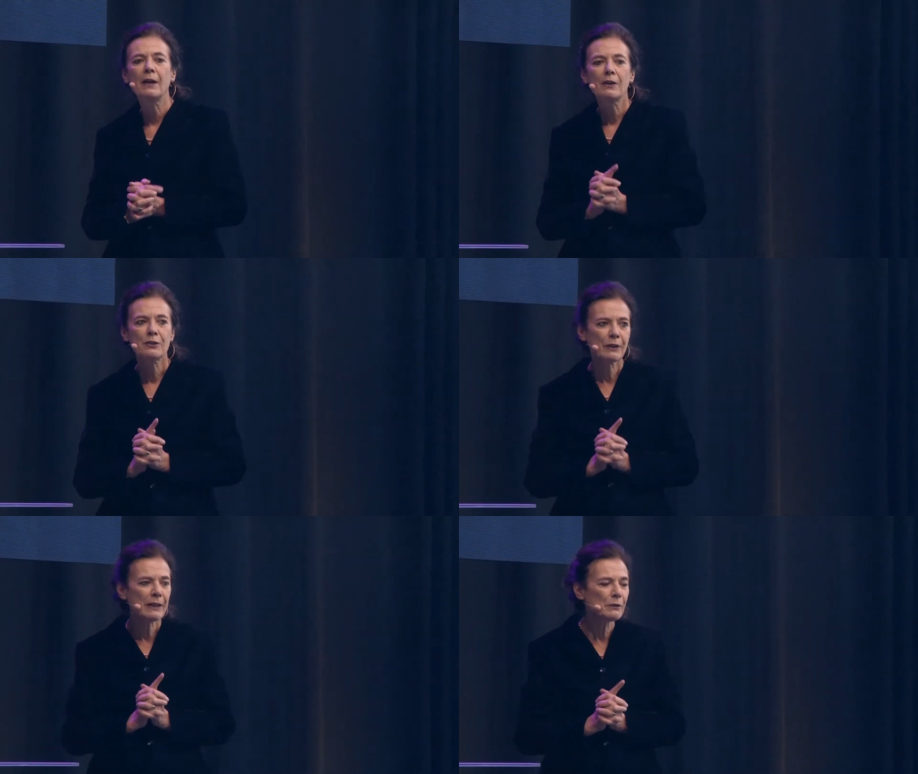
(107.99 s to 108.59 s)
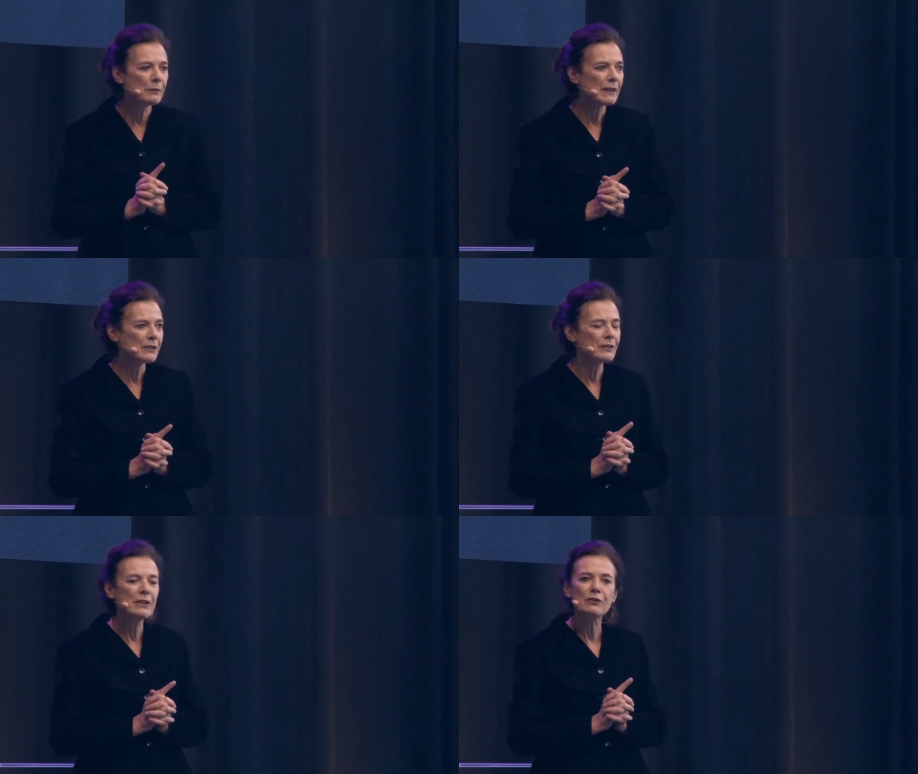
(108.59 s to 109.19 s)
So
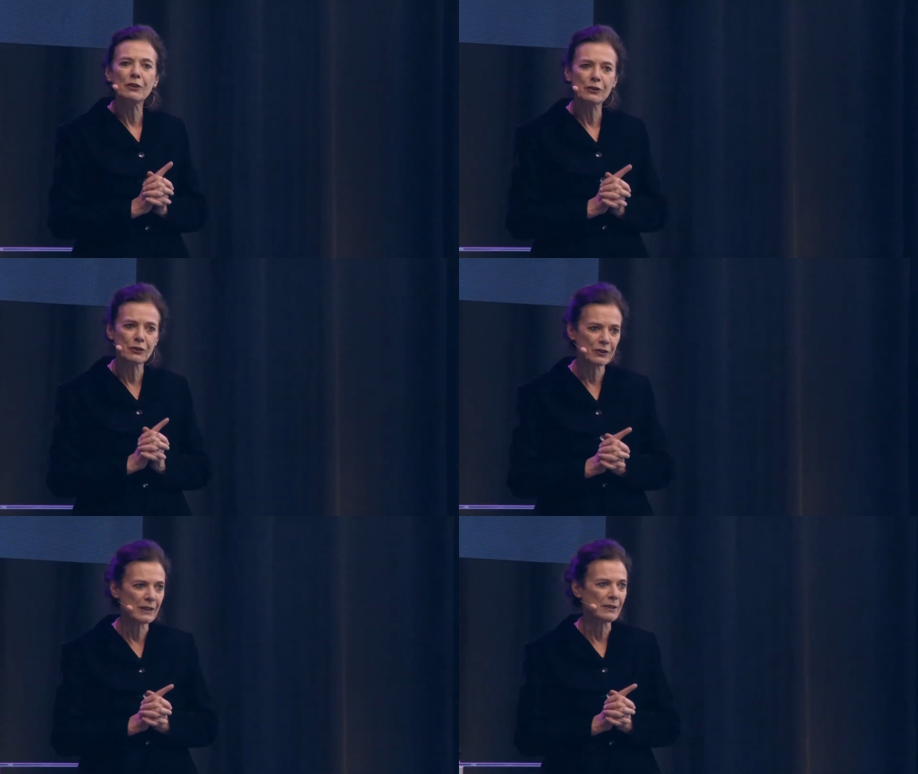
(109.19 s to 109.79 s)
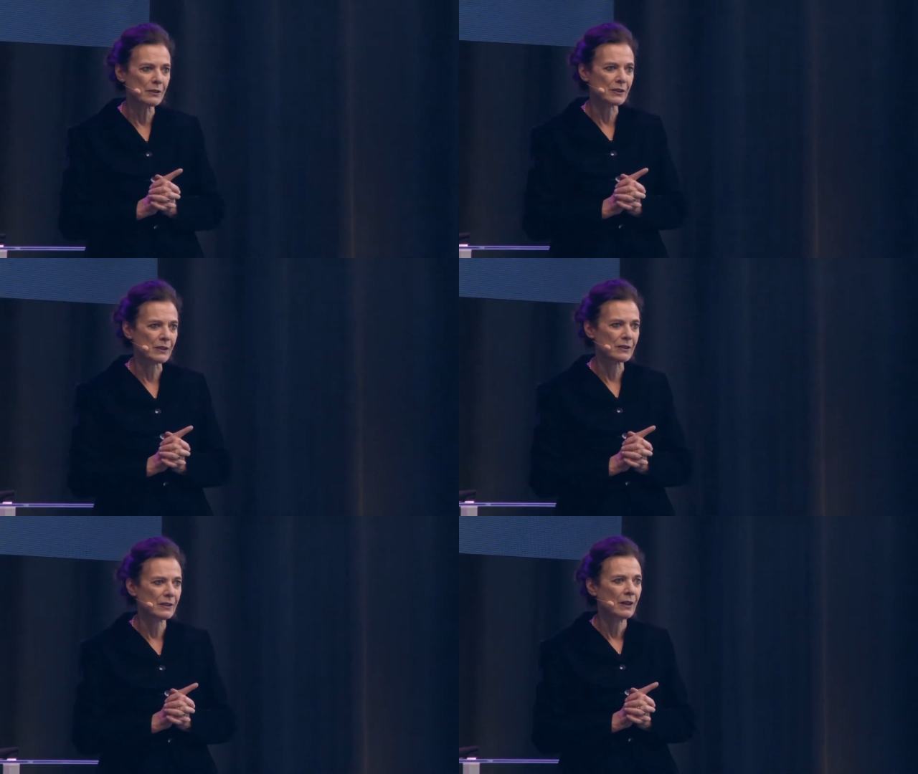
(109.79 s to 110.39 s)
innovation is not just
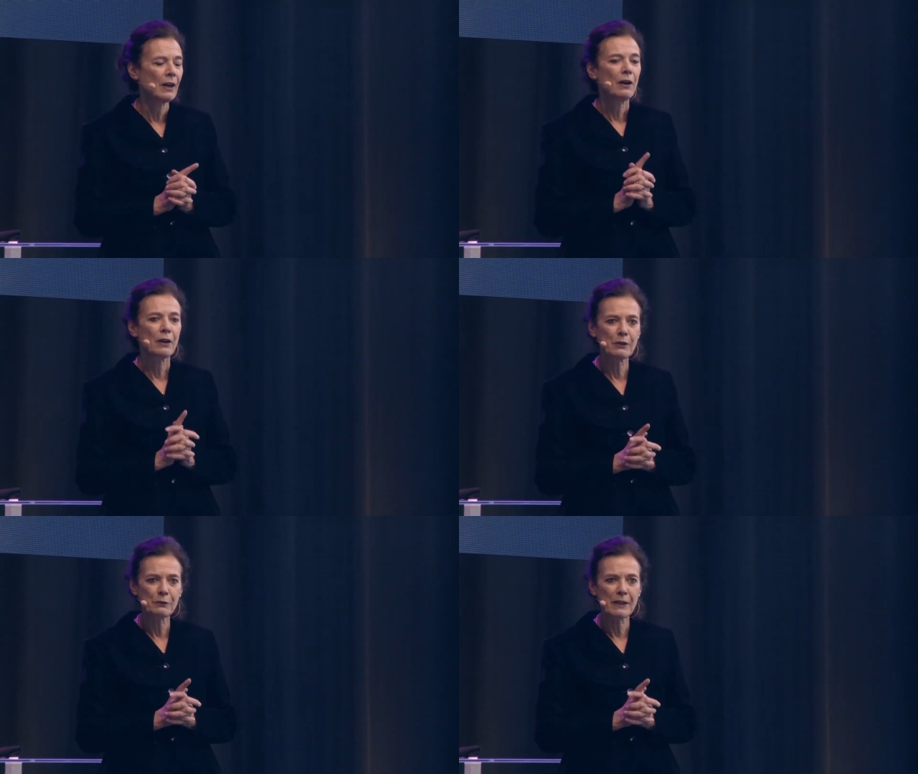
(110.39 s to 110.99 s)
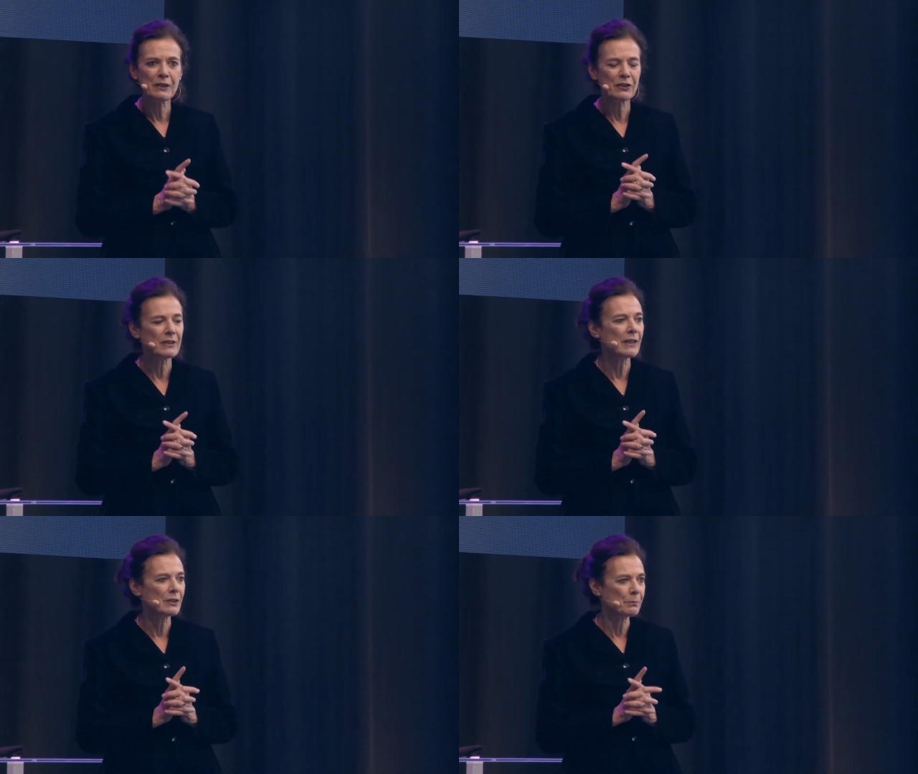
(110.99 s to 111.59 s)
innocent. Innovation
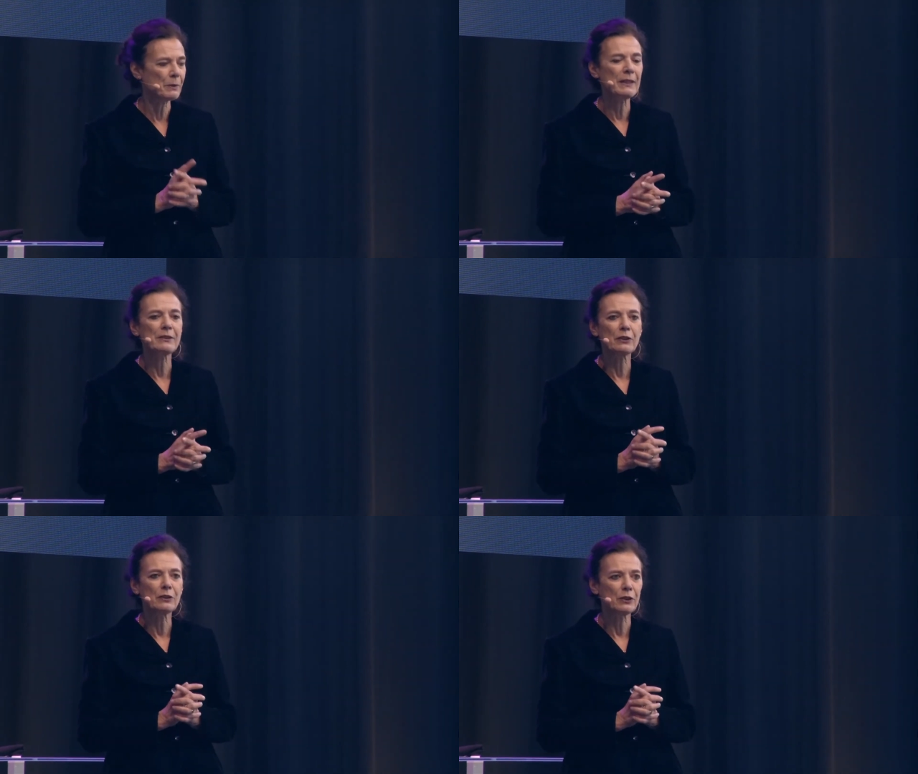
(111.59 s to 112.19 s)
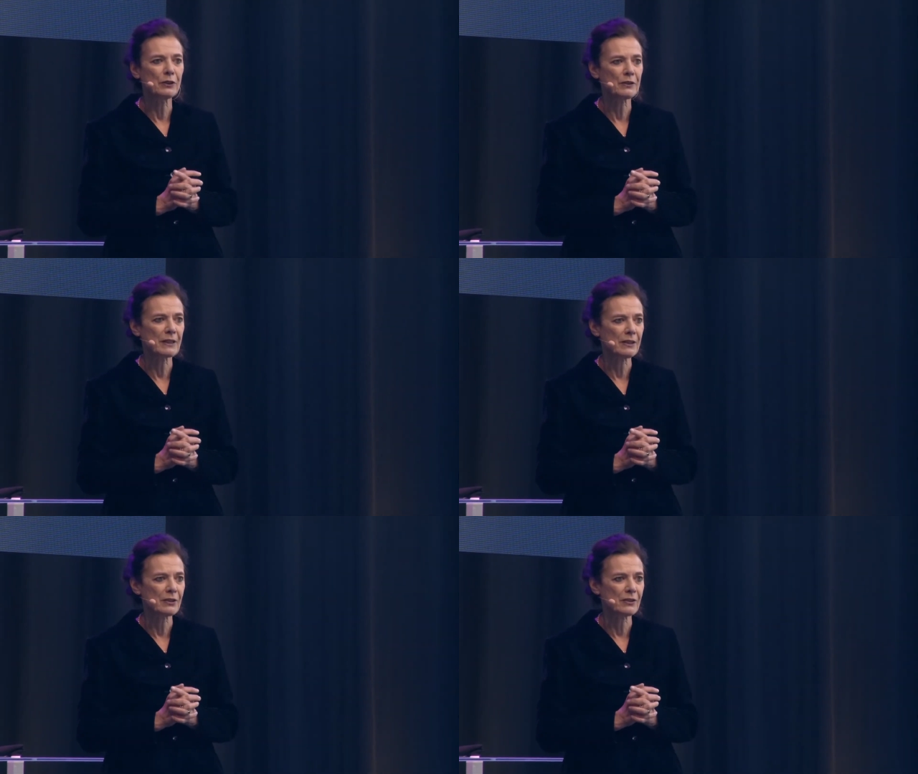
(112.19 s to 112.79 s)
has political
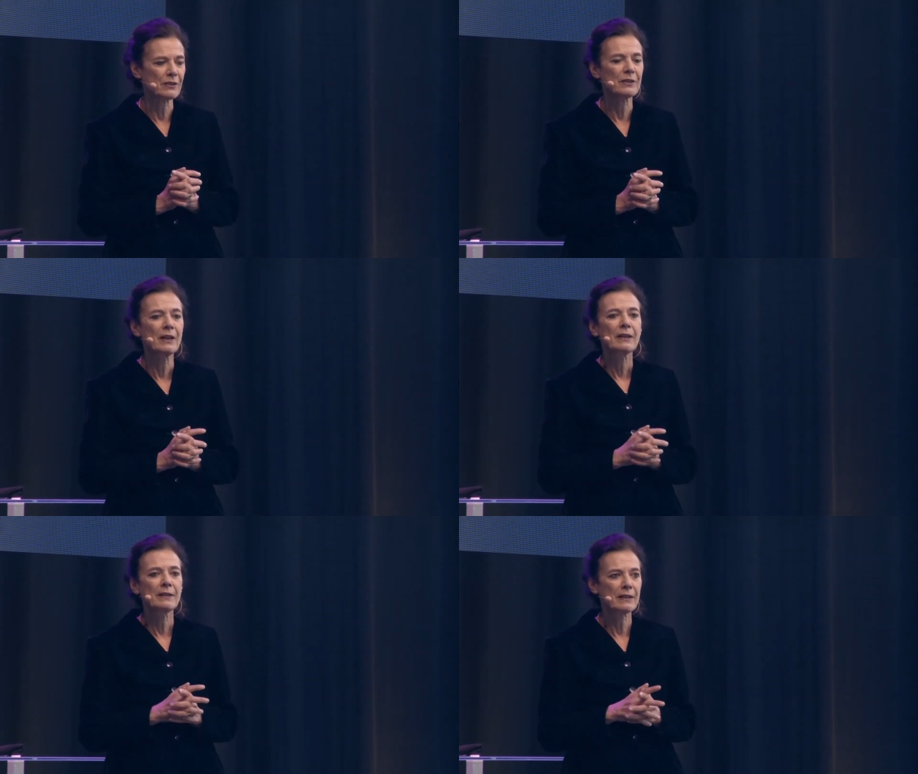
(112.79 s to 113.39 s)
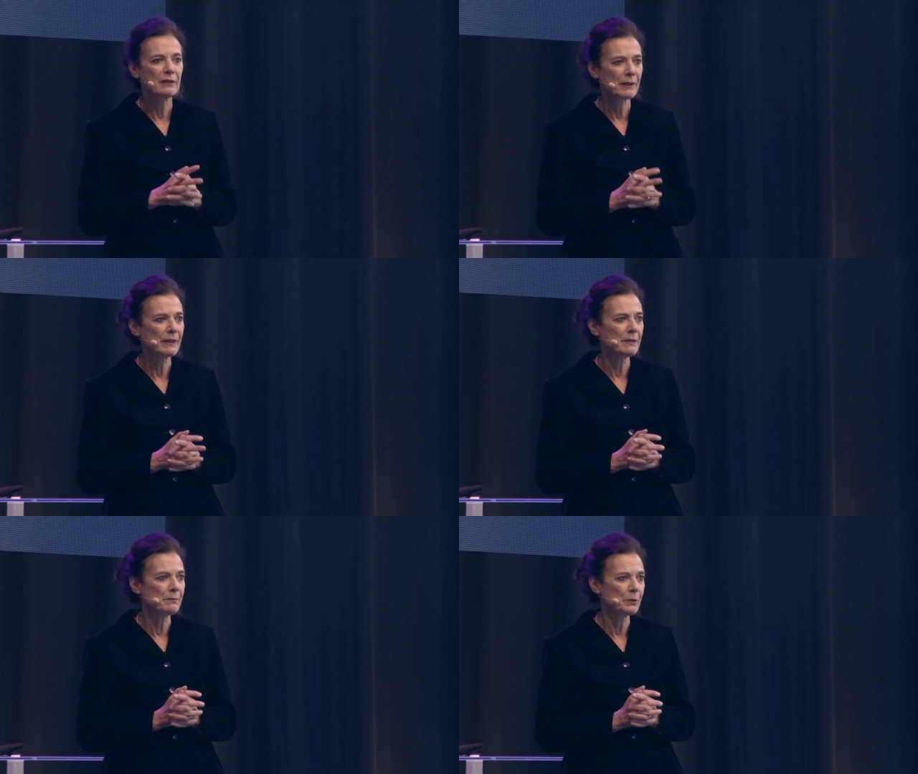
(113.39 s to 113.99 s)
connotations that are very
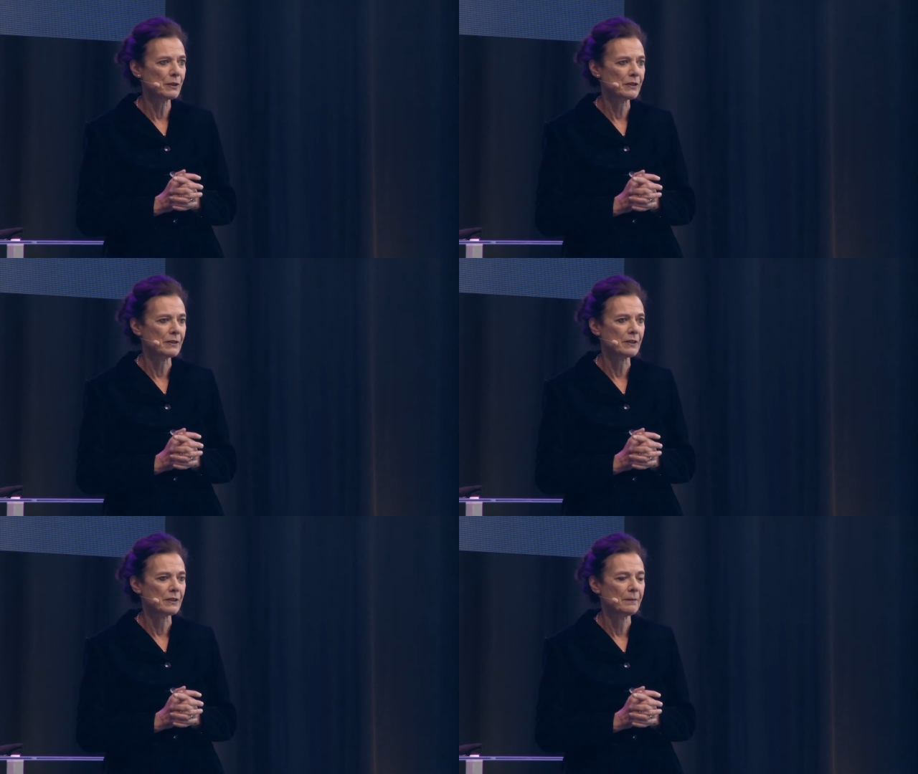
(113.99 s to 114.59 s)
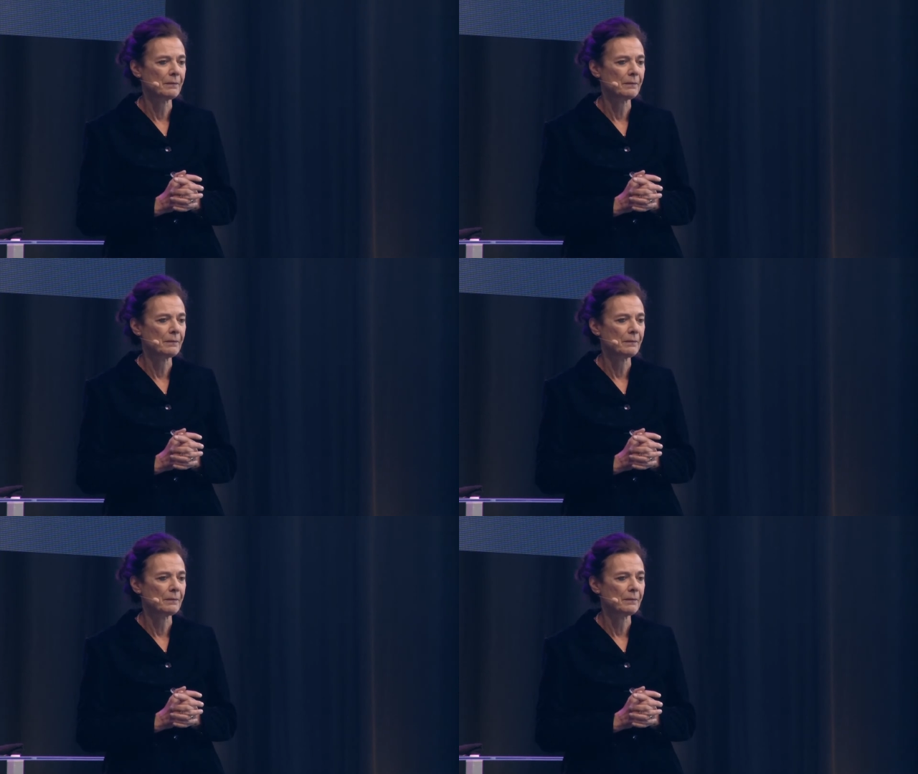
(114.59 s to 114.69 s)
important.